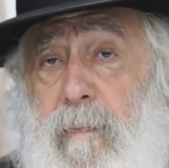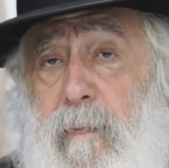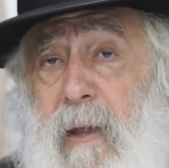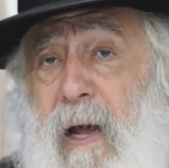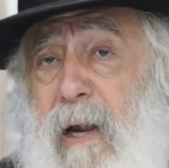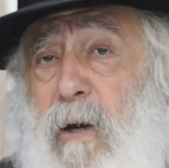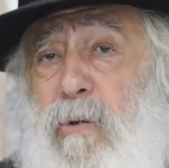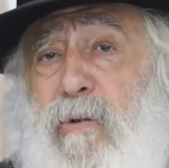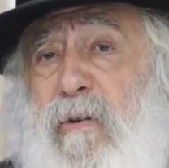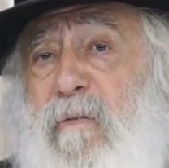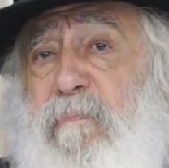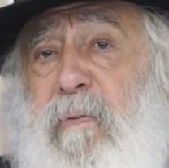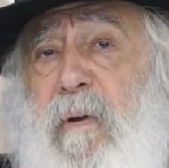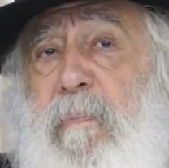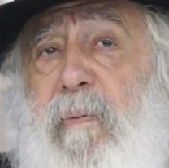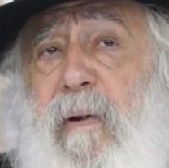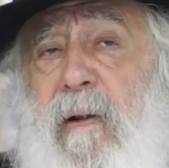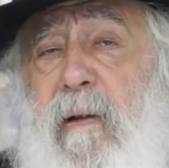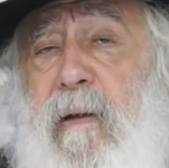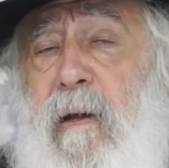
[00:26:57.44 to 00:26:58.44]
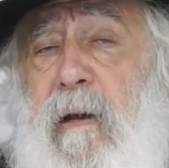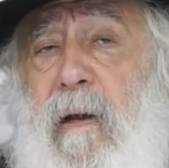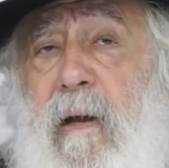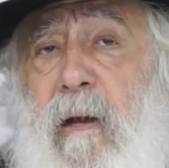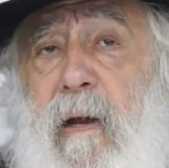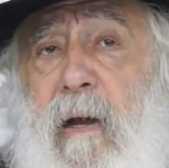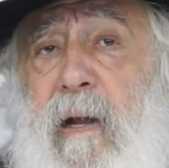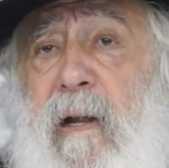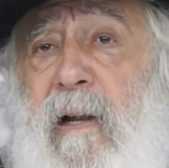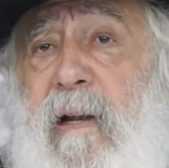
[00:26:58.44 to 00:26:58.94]
A lot of people in
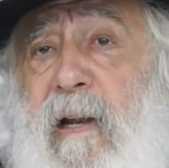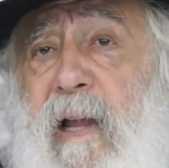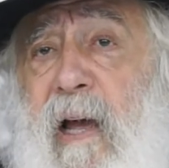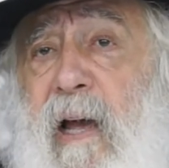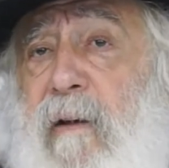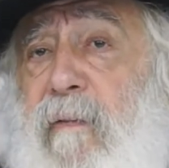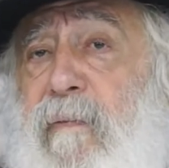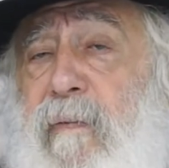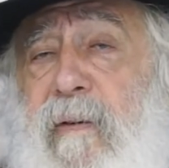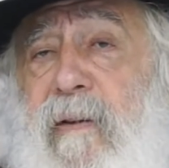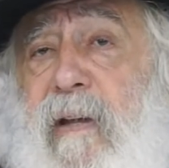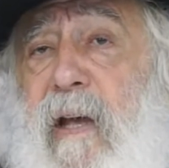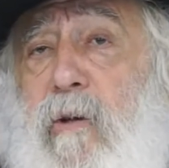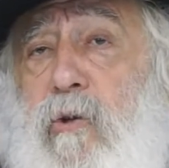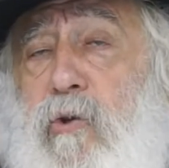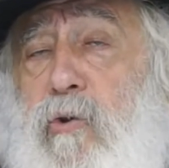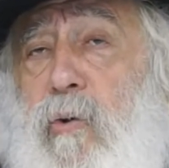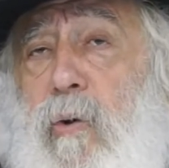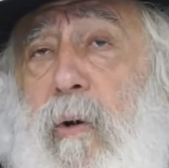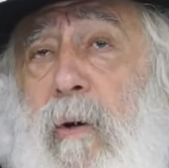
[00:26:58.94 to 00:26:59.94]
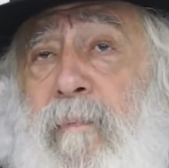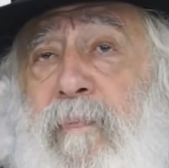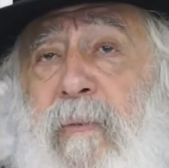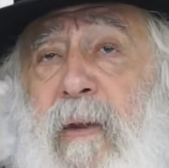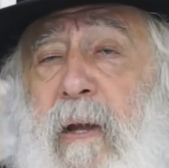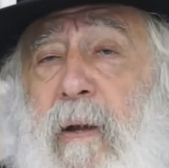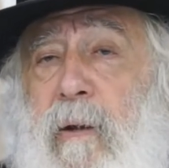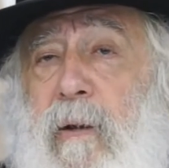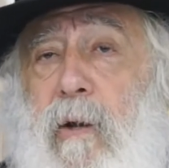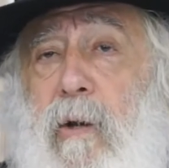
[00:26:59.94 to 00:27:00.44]
life, they are sure.
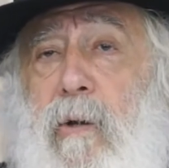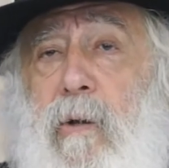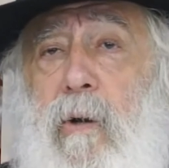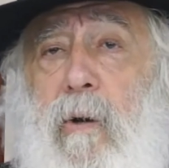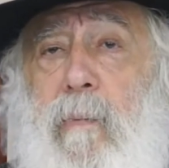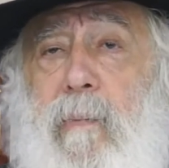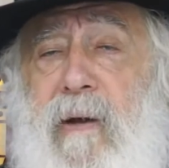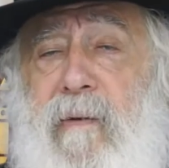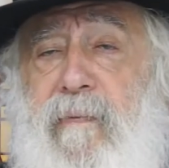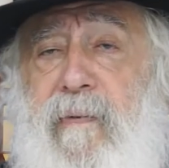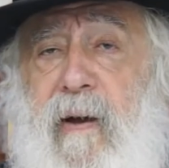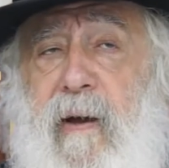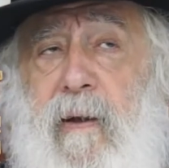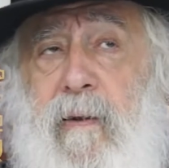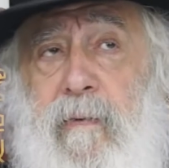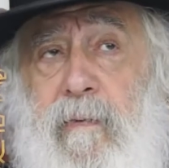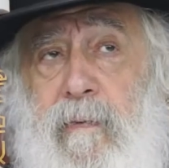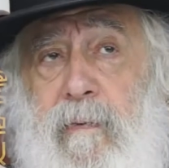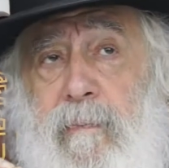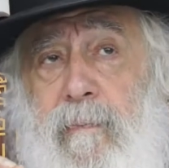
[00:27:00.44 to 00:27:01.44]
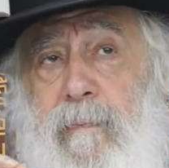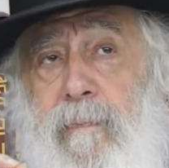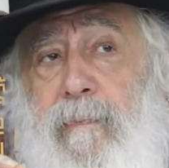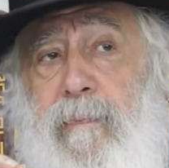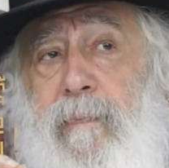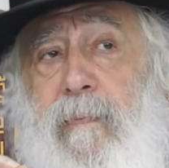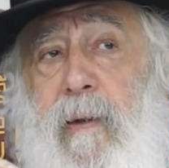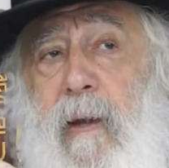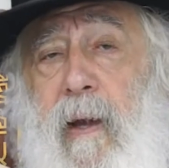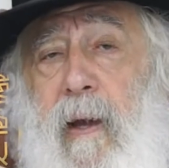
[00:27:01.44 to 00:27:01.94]
My friend,
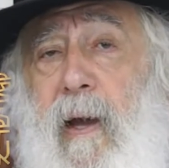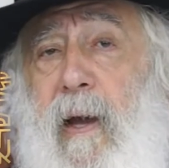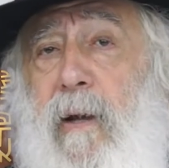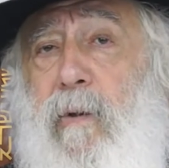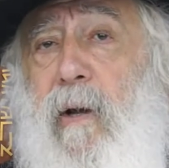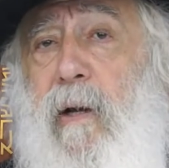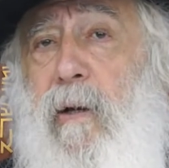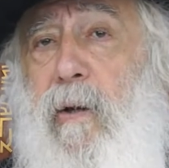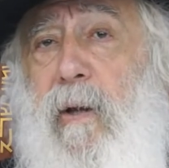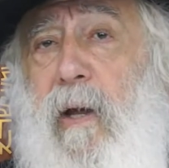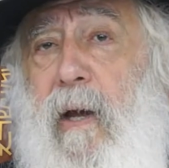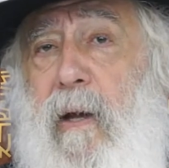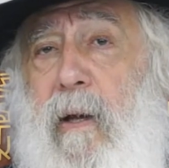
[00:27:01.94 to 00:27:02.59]
I know